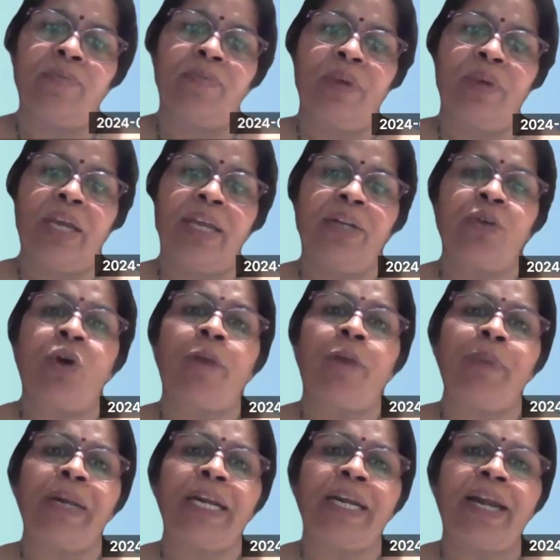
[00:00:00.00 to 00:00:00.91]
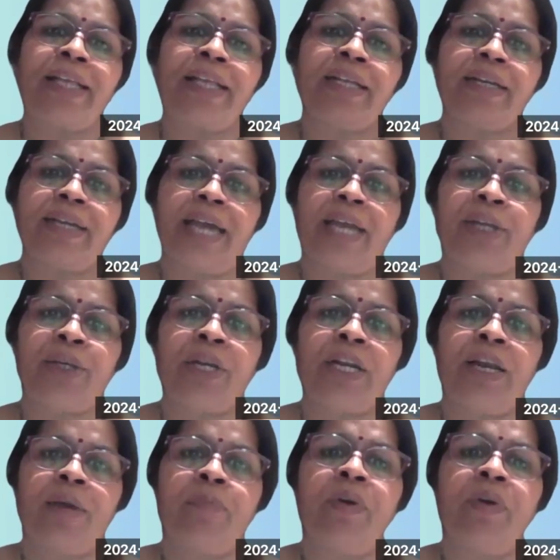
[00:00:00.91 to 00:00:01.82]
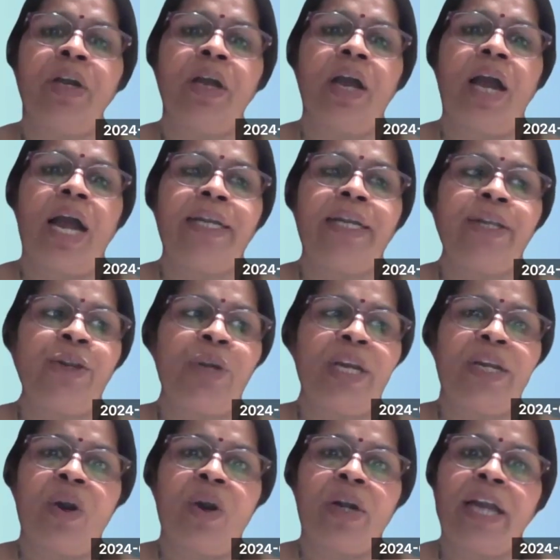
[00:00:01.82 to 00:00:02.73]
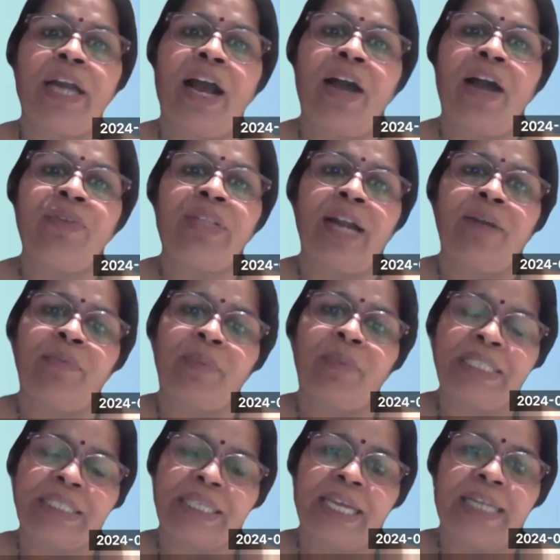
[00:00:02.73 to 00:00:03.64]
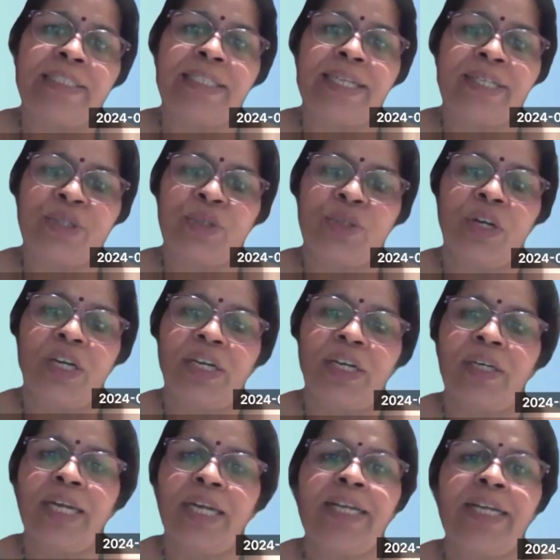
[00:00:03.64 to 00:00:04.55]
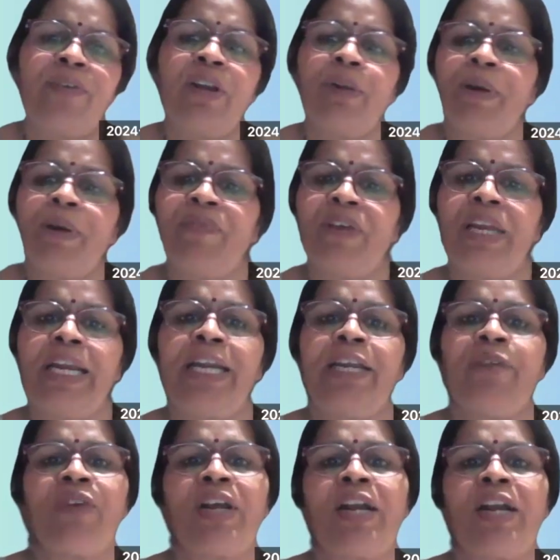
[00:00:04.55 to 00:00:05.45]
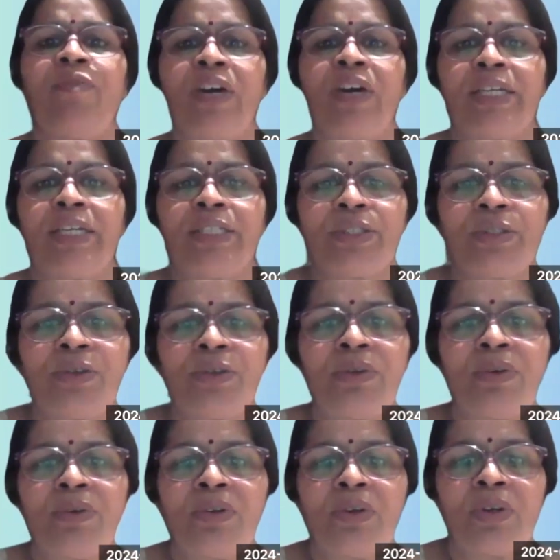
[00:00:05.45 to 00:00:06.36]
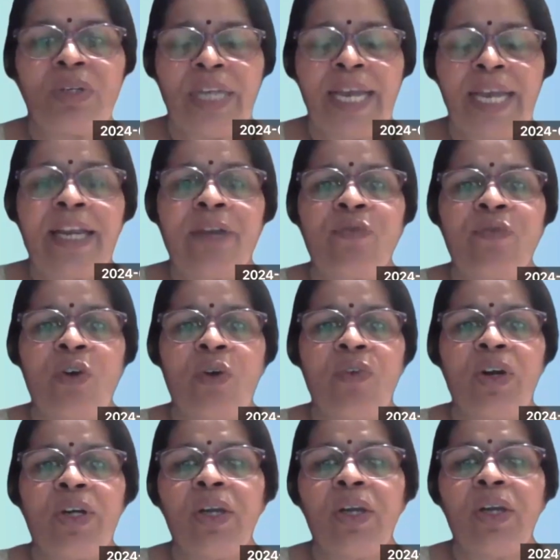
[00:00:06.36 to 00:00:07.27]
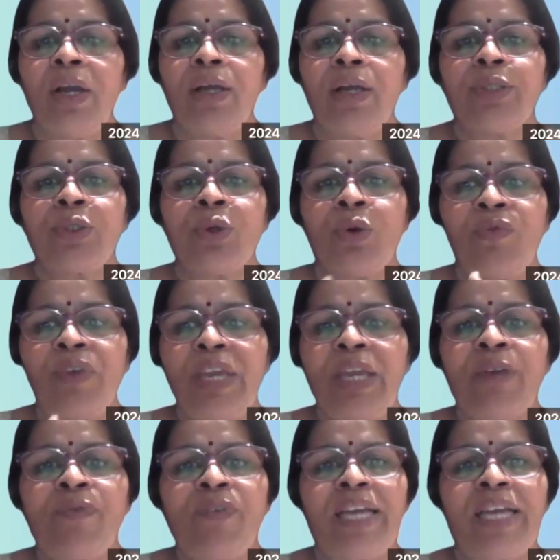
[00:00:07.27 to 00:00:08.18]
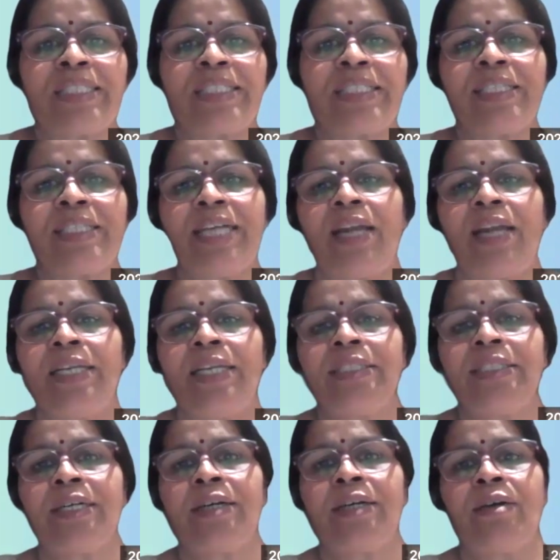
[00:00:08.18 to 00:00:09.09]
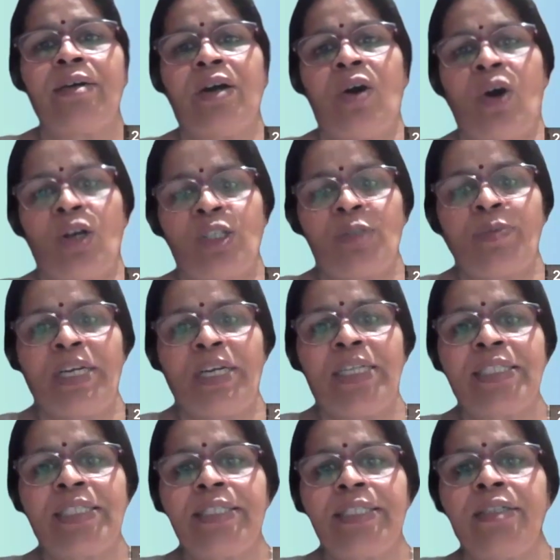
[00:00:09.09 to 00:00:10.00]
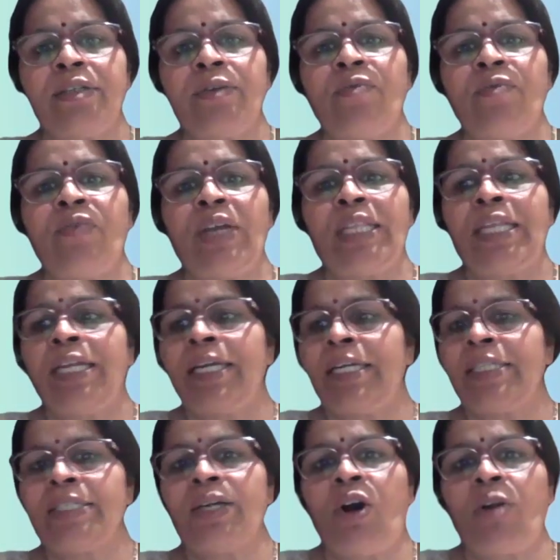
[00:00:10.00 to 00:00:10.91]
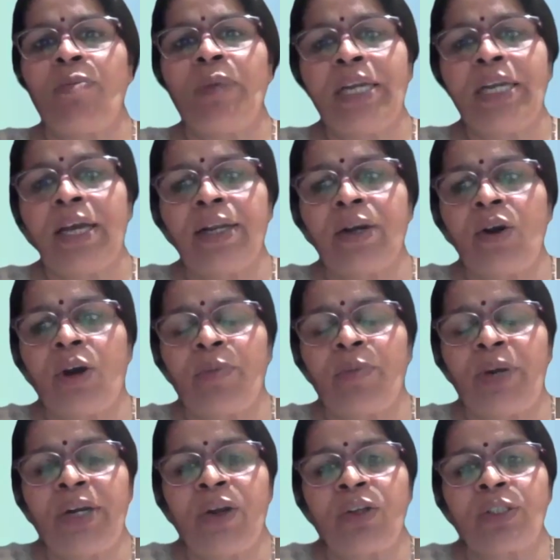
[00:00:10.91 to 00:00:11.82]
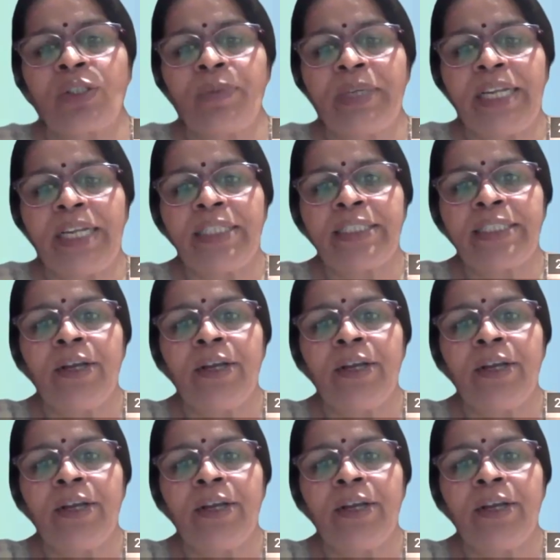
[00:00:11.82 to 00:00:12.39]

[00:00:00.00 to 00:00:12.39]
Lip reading: incorporated in the curriculum and you did not have that much skill sets to learn, it will be very difficult for us to take it forward. So we face the challenge, the hospitals here, whether it's a government or a corporate hospital,